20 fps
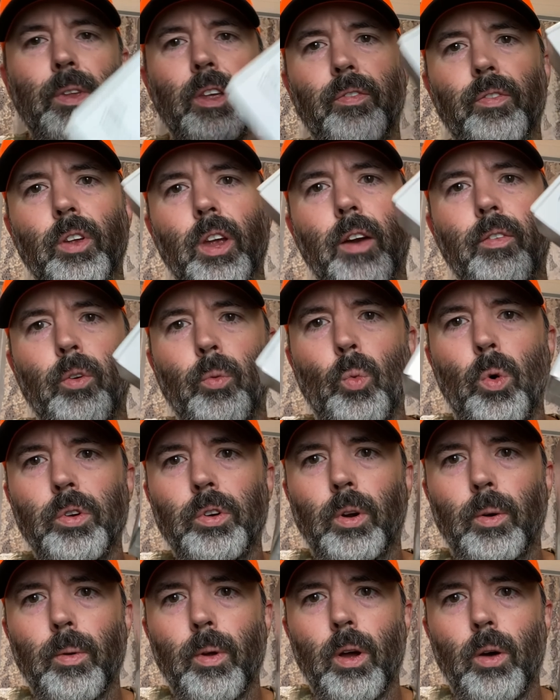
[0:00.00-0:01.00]
If you ever
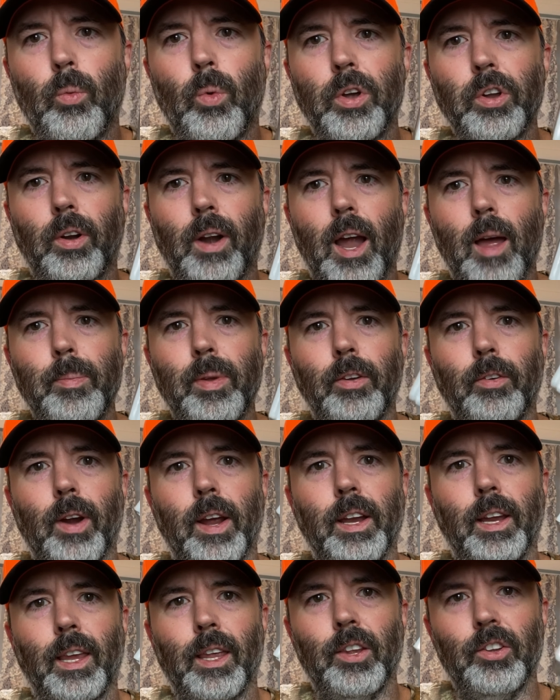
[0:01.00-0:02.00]
wonder what your IP
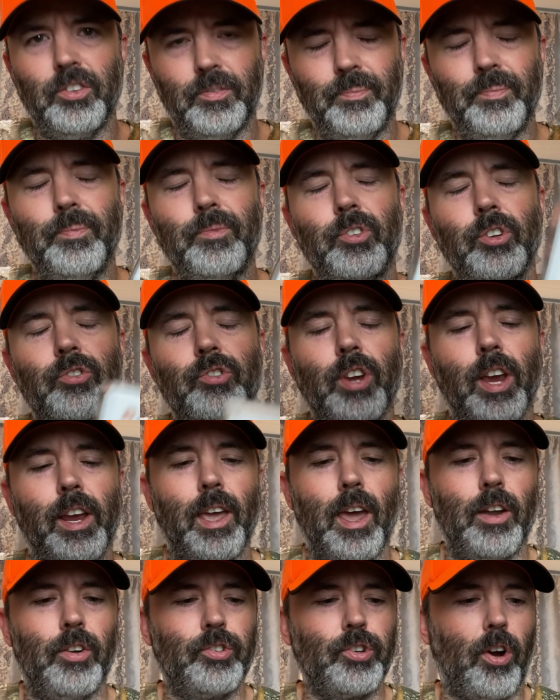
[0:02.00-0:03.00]
rating is, just check
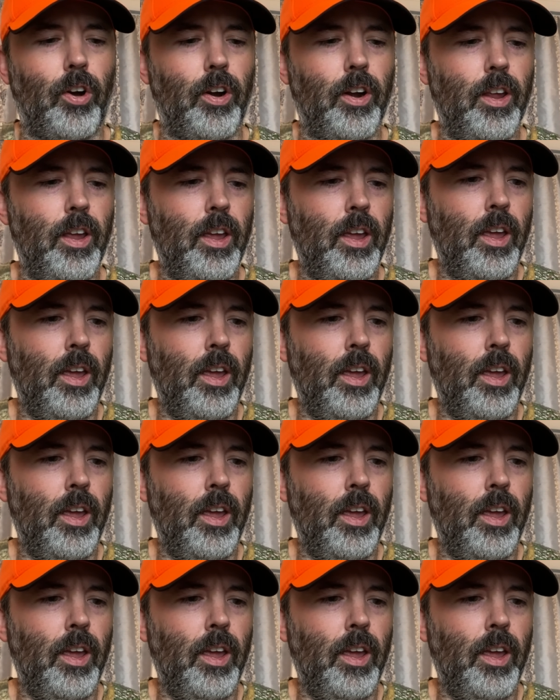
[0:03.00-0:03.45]
out a chart.